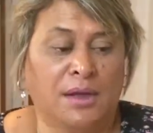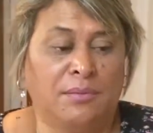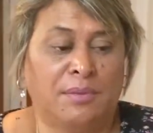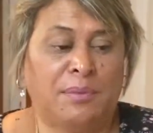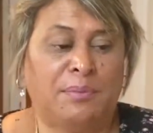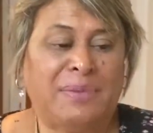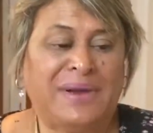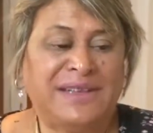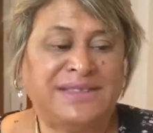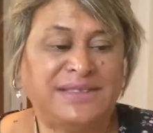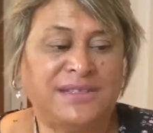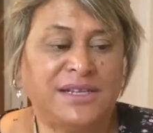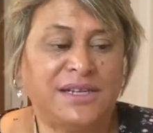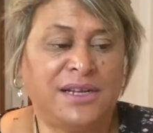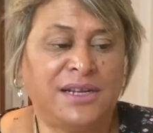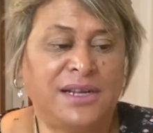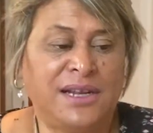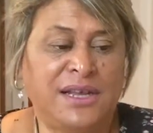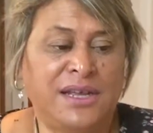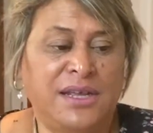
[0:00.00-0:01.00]
but
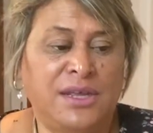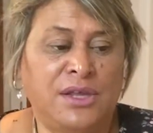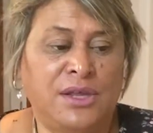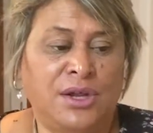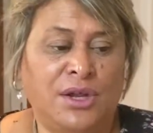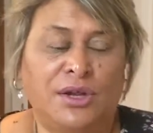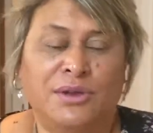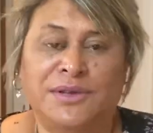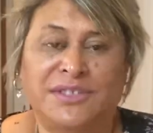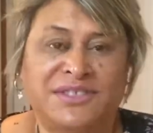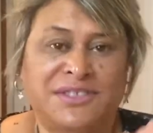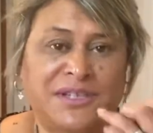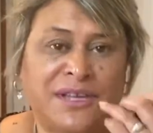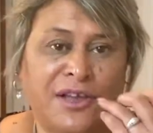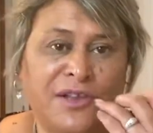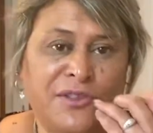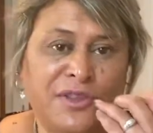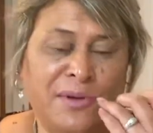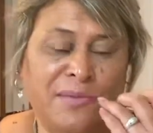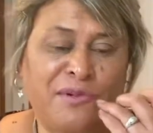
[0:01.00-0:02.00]
basically, you know, it's
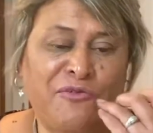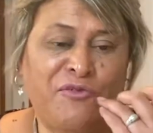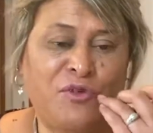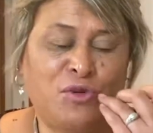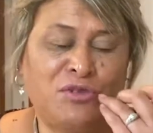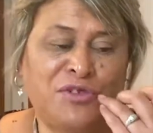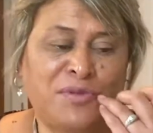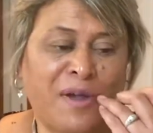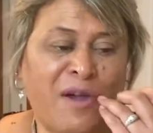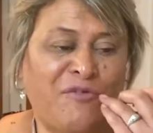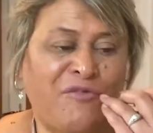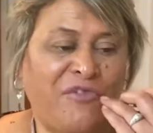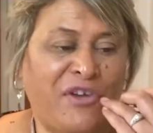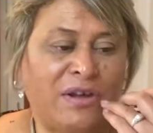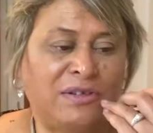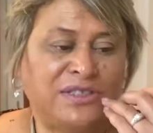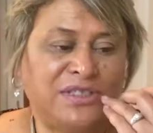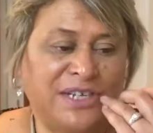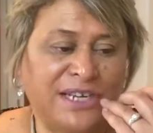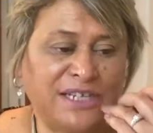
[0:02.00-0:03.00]
number 4 is about
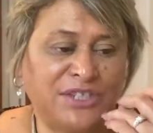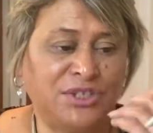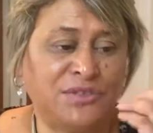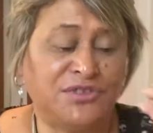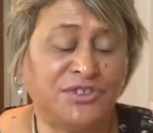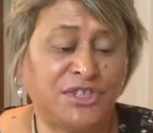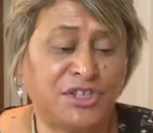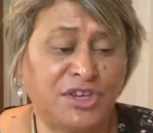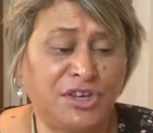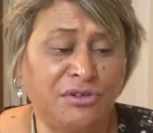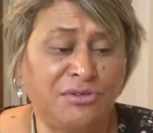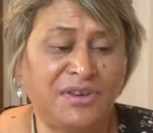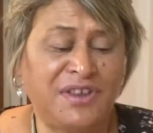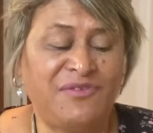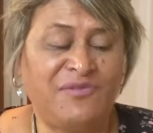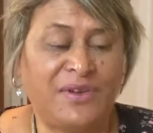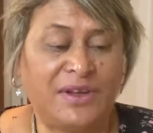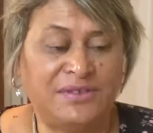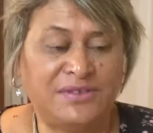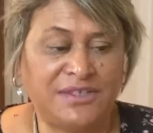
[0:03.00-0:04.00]
foundation, security,
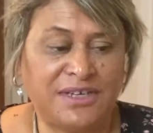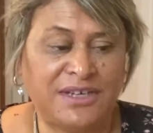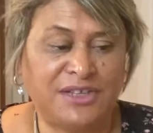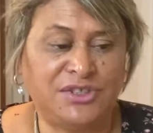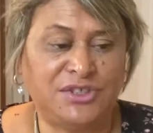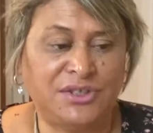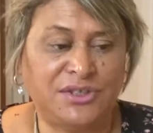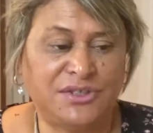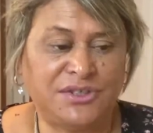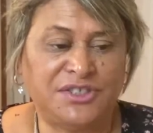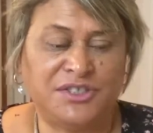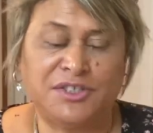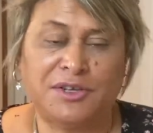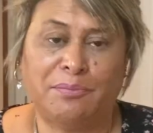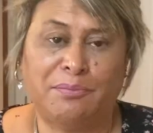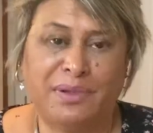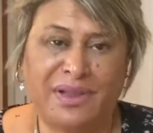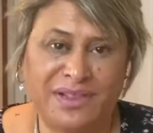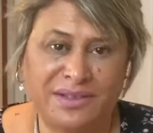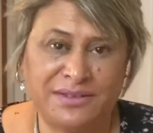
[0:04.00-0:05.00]
foundation,
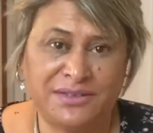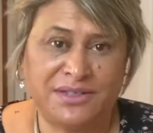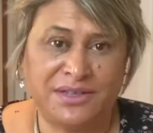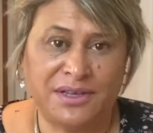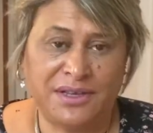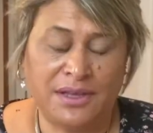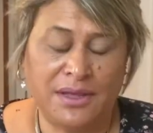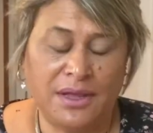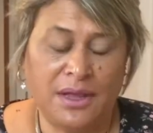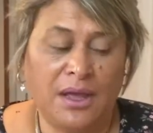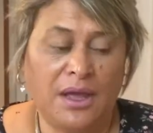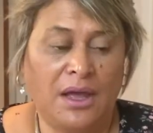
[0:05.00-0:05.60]
stability,